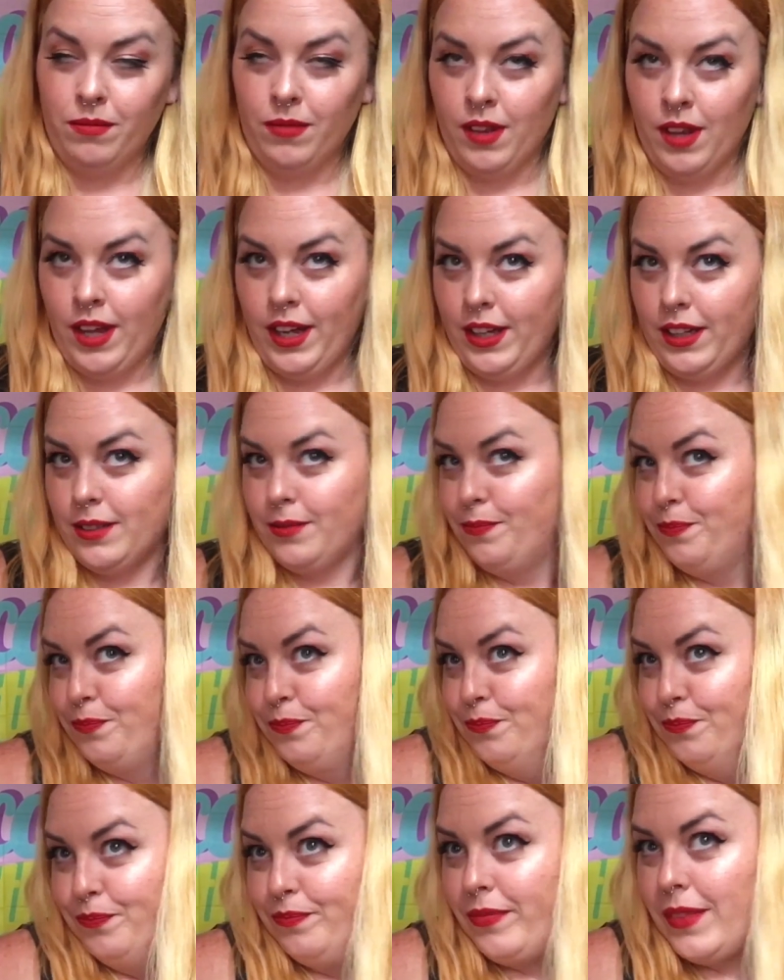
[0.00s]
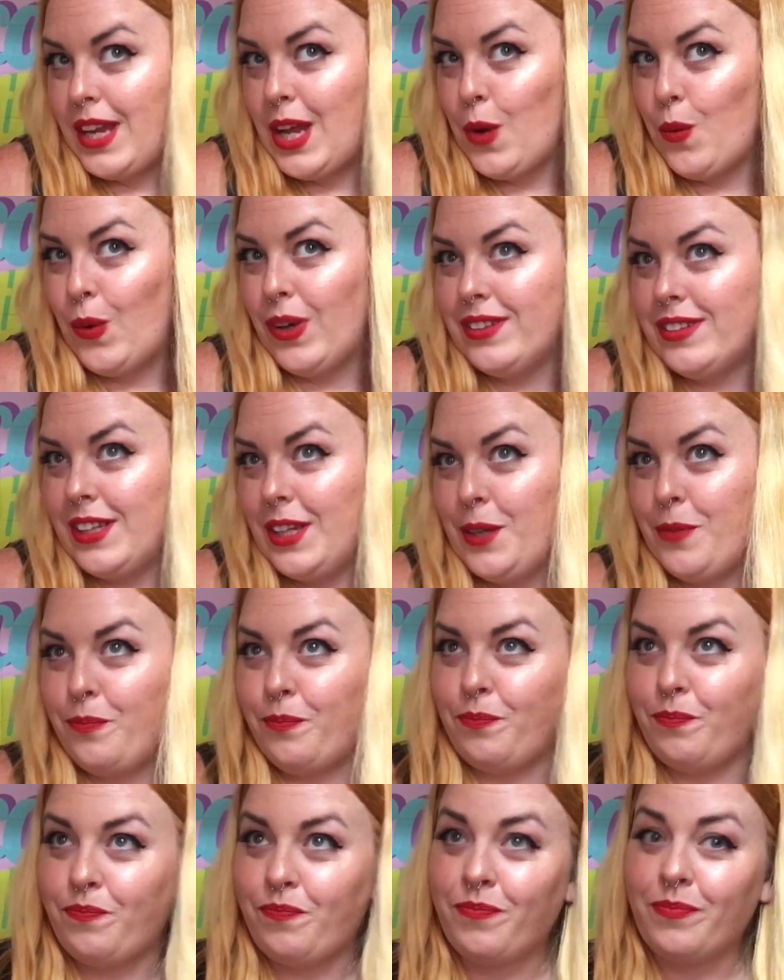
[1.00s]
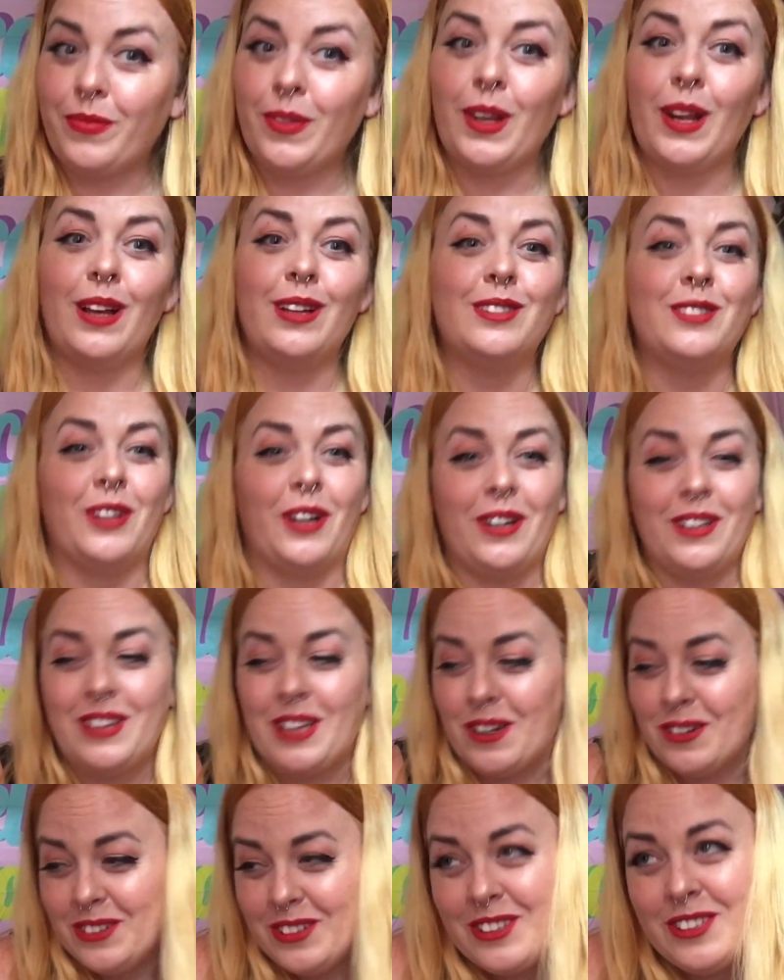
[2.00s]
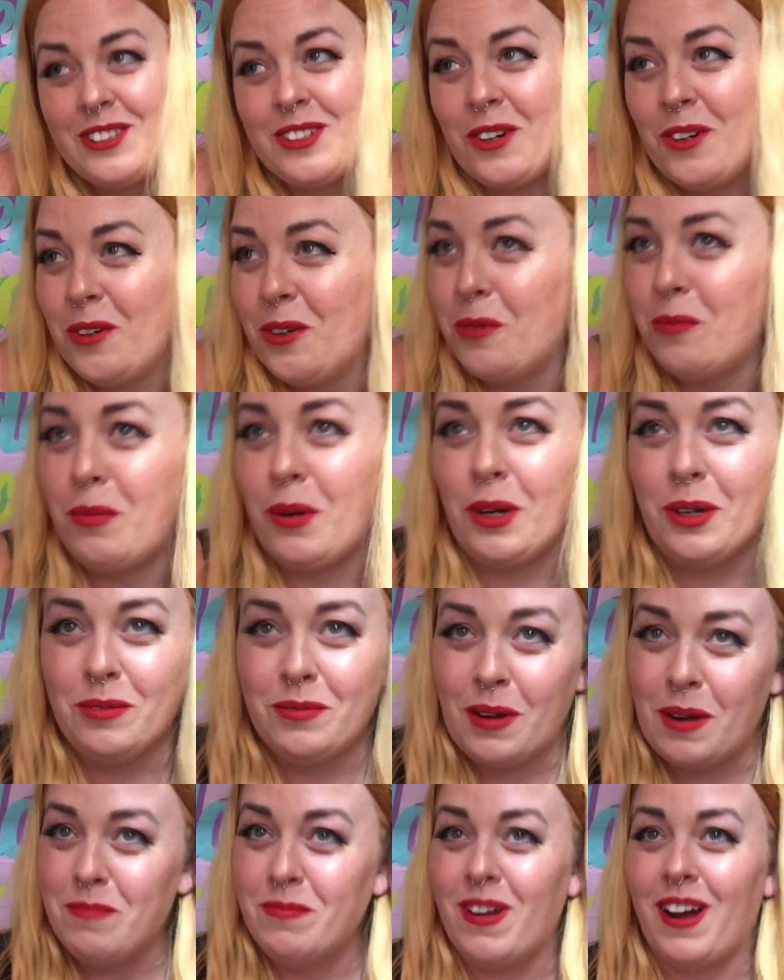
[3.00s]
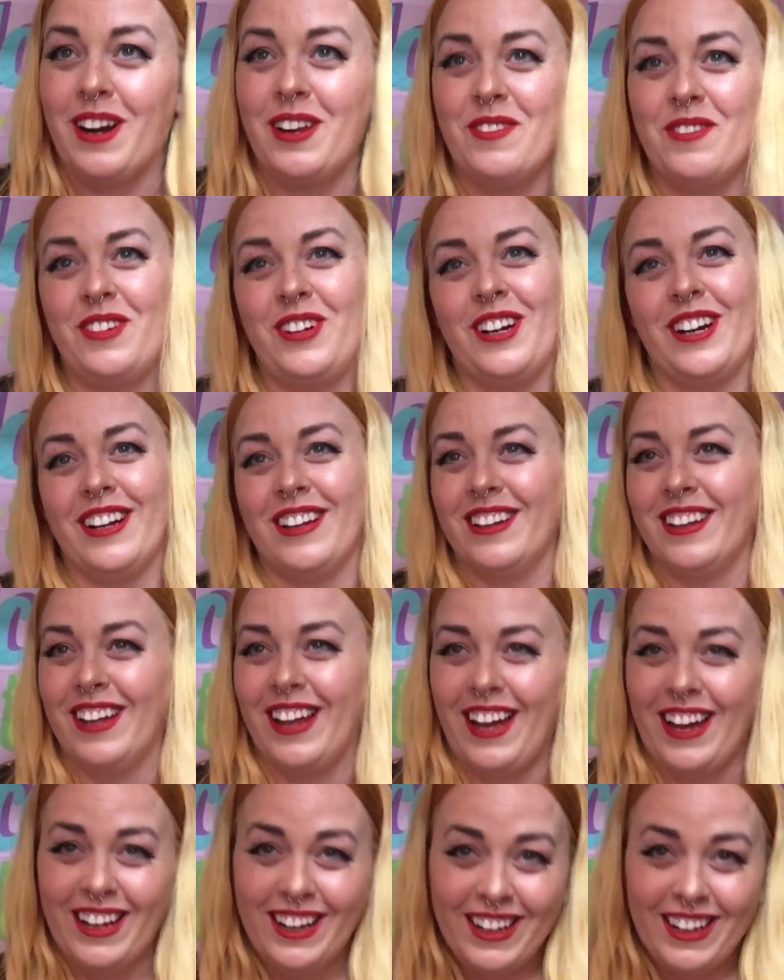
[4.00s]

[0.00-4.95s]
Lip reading: Like, it wasn't, sorry, that was a total burp. I'm not even gonna lie.